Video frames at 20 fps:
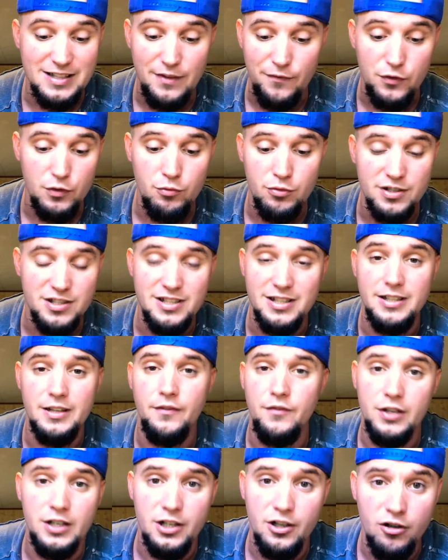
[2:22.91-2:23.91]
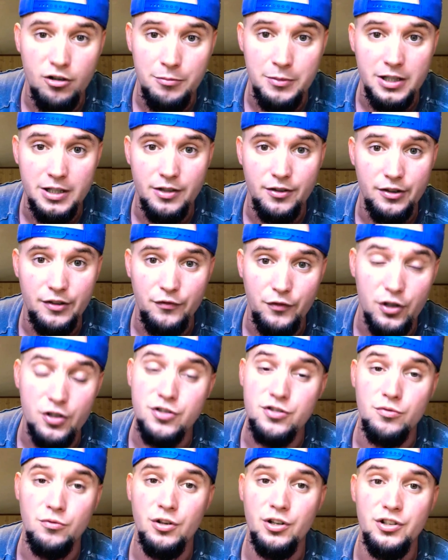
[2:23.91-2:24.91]
if you would have seen the video of me on the
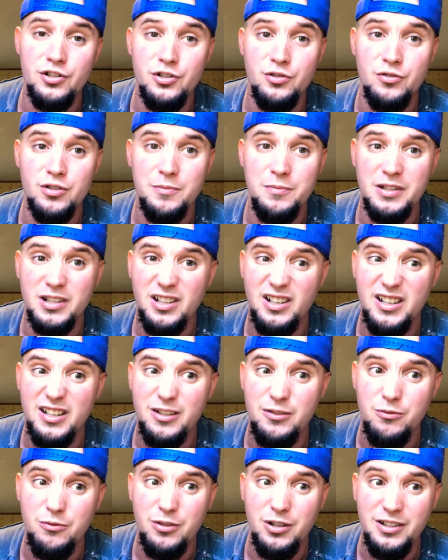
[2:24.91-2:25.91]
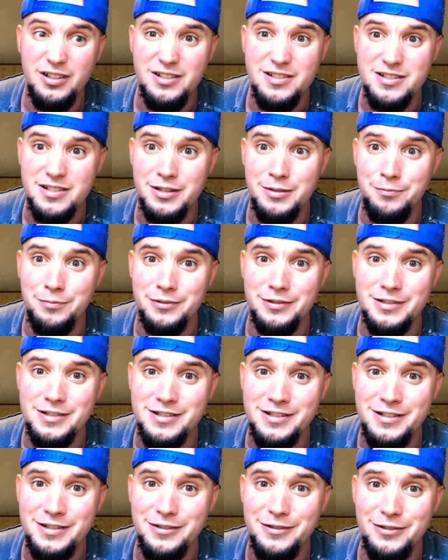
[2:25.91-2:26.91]
first one, you would have been like, what is up with this
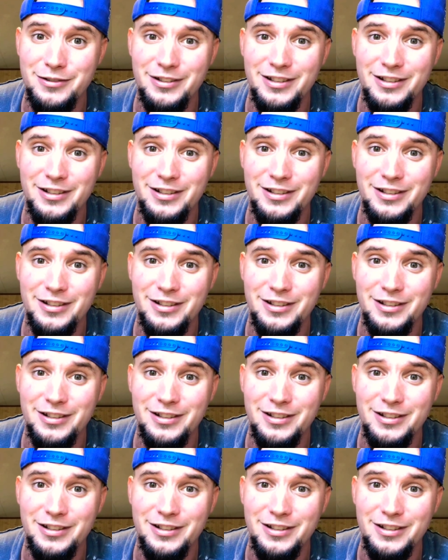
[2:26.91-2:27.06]
dude?